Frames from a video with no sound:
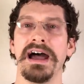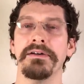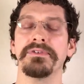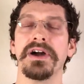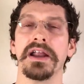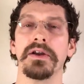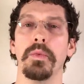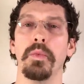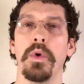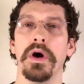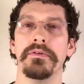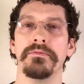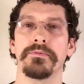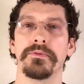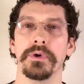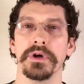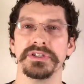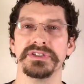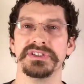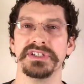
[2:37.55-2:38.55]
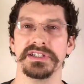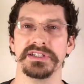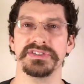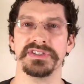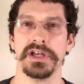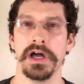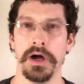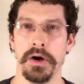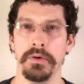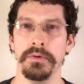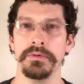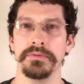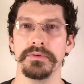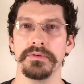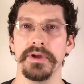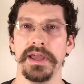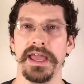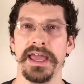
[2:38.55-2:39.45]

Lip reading: I've got a 14060,